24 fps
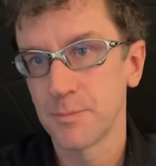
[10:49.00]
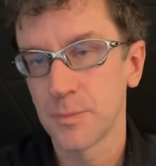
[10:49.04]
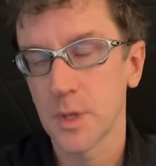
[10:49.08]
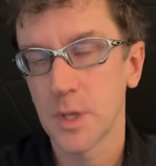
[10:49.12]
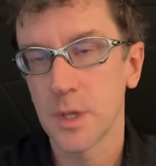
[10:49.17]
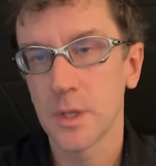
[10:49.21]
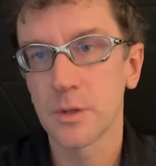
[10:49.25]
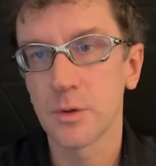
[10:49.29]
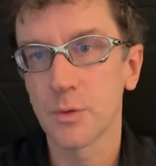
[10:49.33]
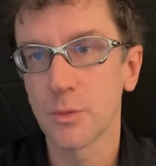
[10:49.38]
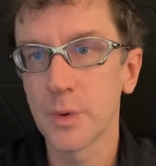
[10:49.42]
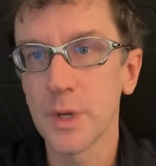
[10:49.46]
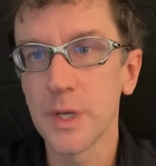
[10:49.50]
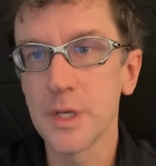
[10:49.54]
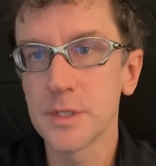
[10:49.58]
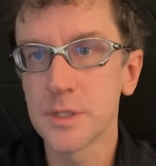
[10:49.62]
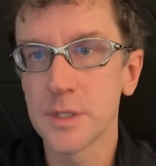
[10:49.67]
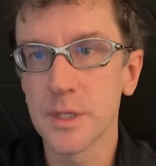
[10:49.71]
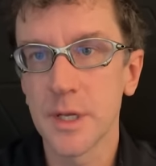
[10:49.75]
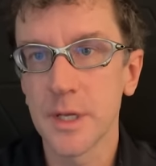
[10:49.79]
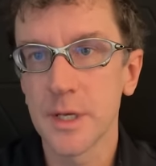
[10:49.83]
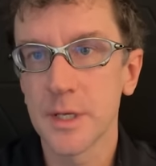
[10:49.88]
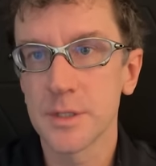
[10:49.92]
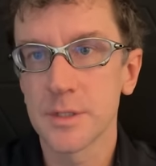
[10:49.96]
And the
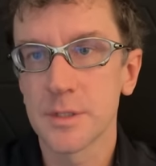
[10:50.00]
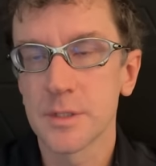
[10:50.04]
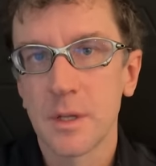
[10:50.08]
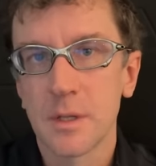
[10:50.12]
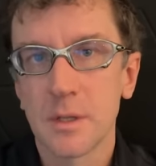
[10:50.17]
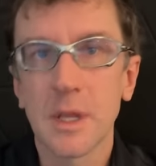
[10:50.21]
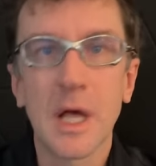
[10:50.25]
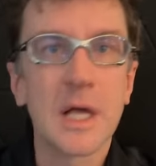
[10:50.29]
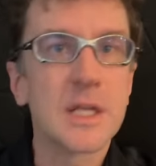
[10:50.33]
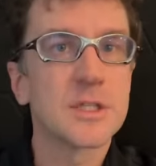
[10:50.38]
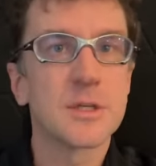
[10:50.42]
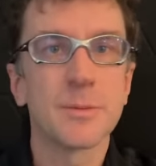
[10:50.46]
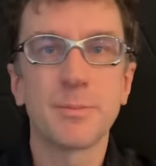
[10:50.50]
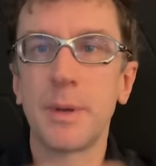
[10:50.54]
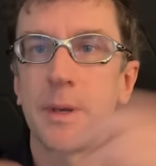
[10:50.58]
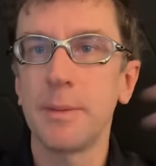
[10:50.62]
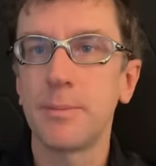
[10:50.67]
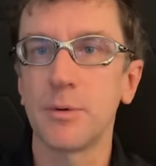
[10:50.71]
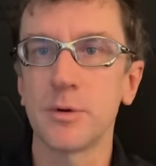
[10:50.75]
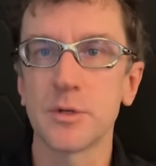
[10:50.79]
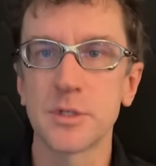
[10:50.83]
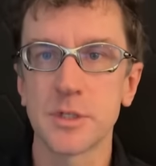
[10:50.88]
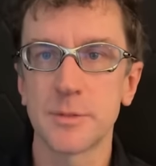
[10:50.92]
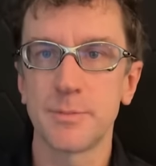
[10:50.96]
reason is lots of
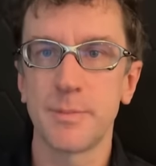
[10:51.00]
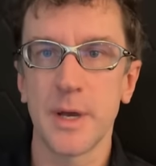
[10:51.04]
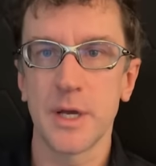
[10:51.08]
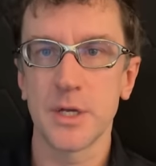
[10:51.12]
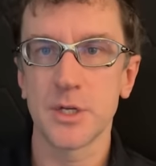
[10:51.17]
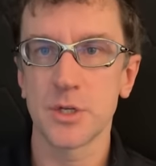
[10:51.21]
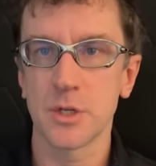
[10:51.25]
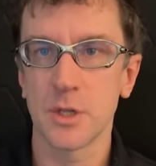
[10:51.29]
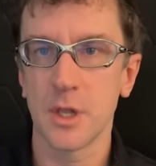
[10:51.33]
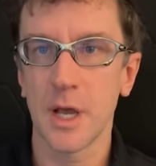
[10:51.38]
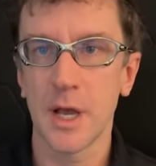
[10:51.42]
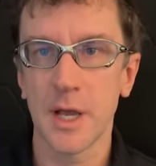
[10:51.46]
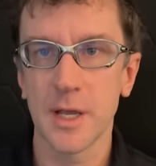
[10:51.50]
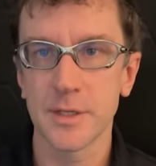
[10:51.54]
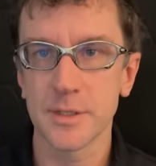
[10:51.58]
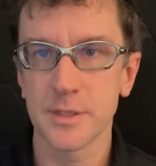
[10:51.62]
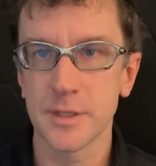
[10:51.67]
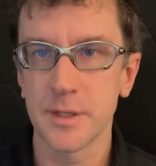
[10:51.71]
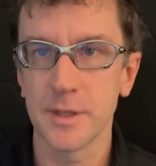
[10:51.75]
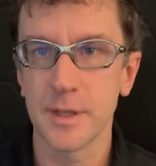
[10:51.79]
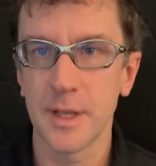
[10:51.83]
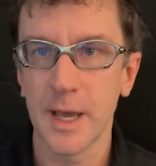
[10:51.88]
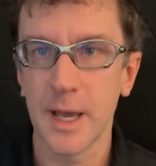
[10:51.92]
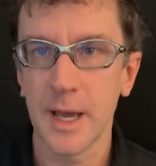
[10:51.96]
people specialize
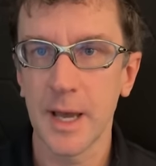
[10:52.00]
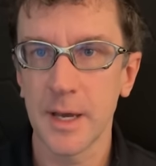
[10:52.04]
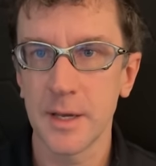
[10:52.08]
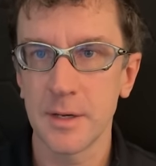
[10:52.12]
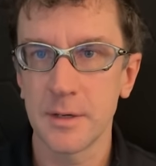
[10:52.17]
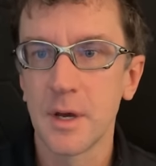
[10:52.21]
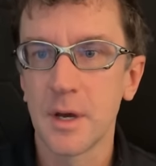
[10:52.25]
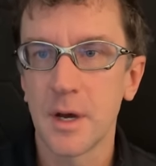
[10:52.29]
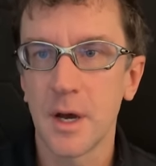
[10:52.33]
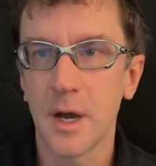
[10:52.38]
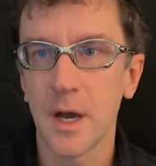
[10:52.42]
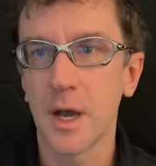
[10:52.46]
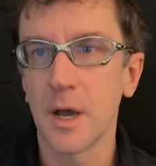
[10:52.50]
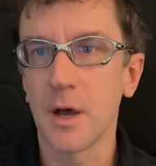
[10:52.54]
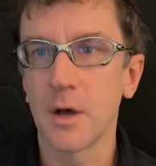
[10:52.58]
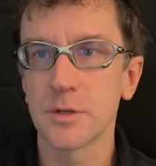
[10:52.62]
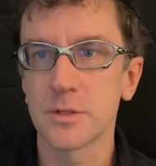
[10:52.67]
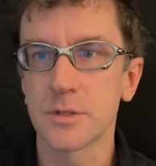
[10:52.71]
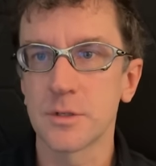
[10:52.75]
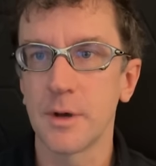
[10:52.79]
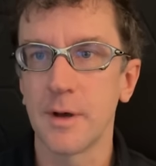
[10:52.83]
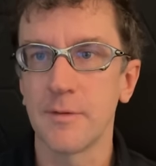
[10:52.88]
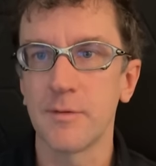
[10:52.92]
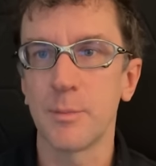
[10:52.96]
in that. I
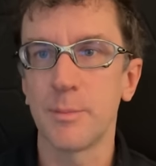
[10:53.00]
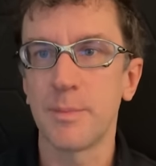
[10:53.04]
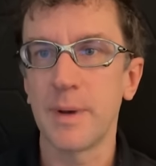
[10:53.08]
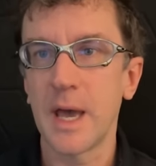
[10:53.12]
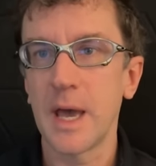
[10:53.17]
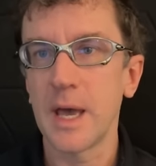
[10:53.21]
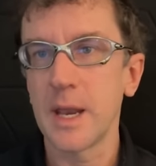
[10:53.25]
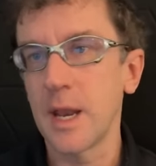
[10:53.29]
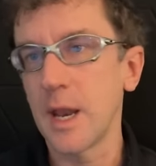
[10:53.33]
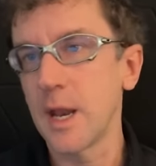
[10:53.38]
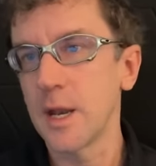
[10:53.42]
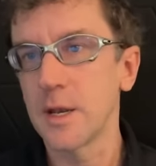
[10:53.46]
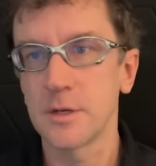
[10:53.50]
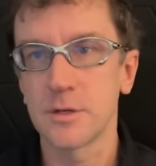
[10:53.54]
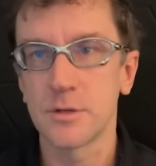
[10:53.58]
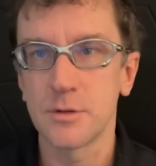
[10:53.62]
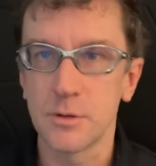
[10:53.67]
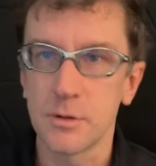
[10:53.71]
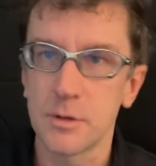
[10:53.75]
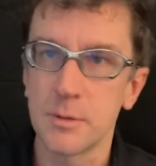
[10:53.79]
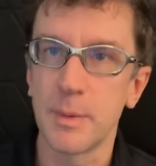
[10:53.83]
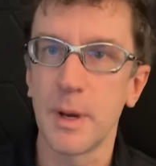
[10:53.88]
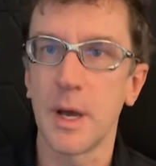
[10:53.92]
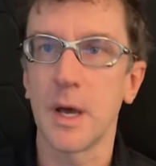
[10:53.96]
also have a bad
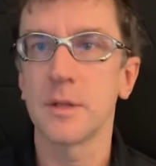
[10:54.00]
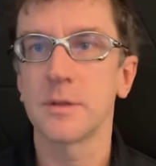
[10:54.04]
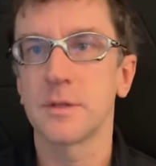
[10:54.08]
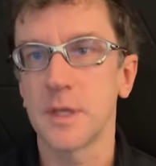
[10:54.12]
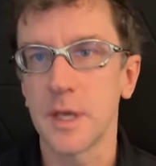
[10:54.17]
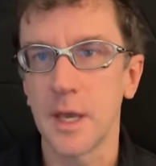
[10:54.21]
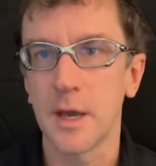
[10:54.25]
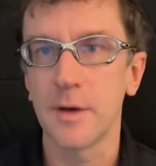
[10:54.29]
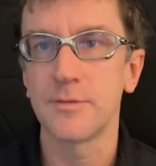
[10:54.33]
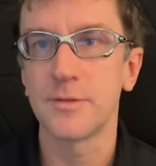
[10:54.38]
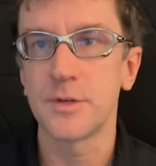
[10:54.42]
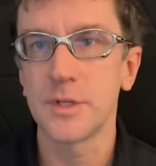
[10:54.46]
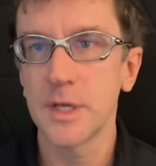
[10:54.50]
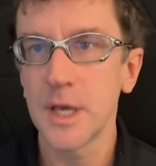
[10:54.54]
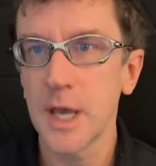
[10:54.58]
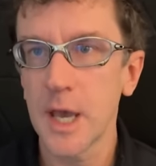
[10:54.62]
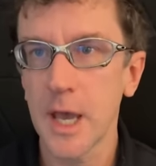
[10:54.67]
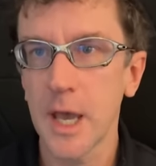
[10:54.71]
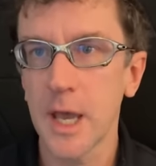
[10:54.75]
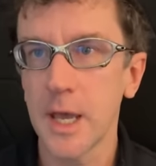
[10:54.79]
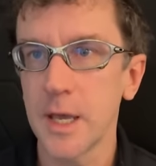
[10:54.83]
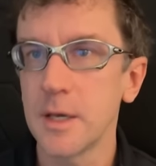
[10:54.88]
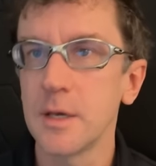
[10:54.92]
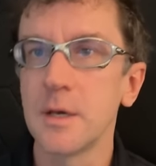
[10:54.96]
attitude about the F D
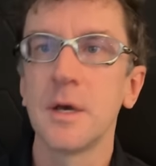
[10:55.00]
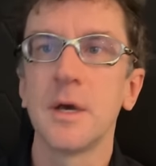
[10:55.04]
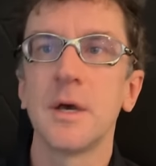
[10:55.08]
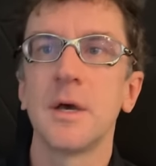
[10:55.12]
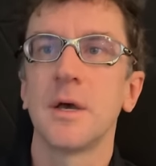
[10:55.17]
A.